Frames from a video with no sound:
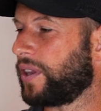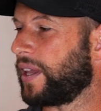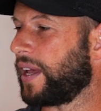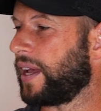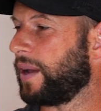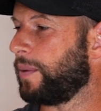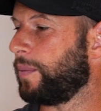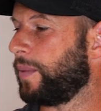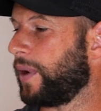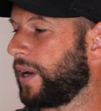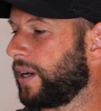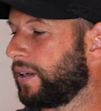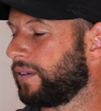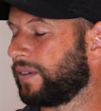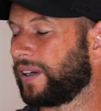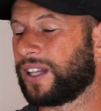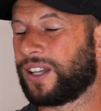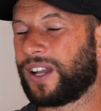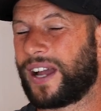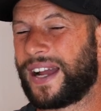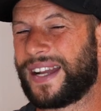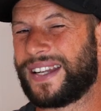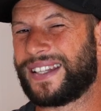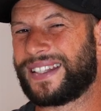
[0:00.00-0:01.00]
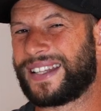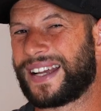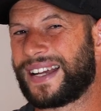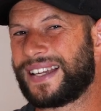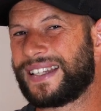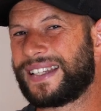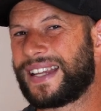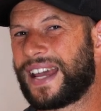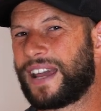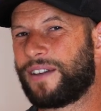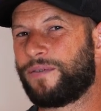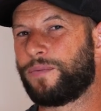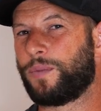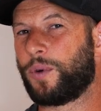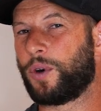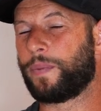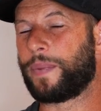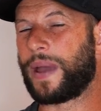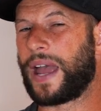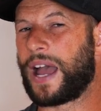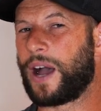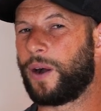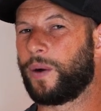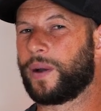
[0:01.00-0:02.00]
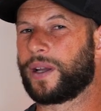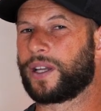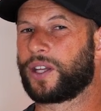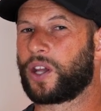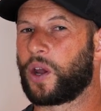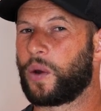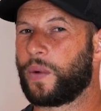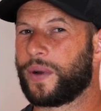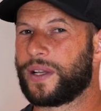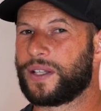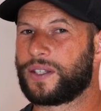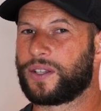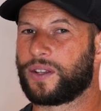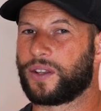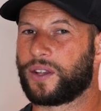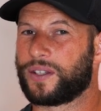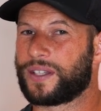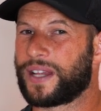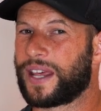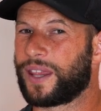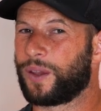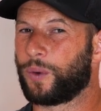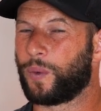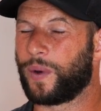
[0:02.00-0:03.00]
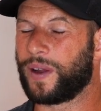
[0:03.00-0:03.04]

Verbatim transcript: the Mito red light does have more power going to those other